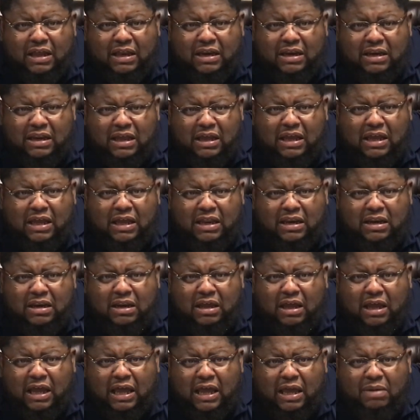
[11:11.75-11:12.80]

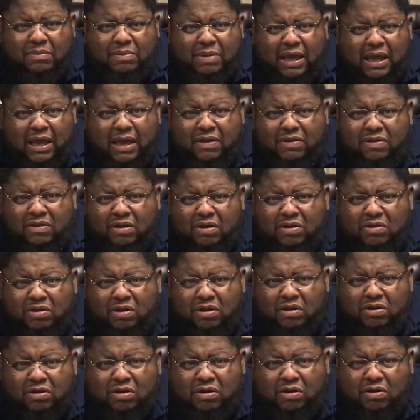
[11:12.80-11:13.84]
then, amen,
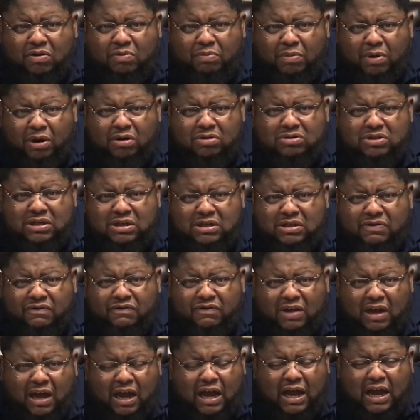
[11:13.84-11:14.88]
the mercies
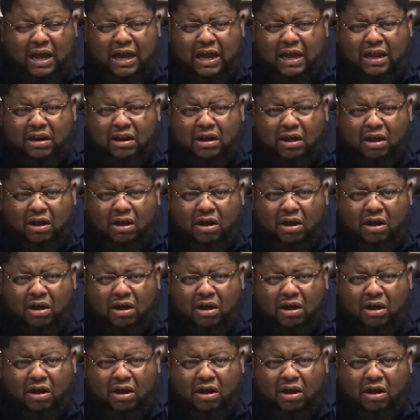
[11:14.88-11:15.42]
of God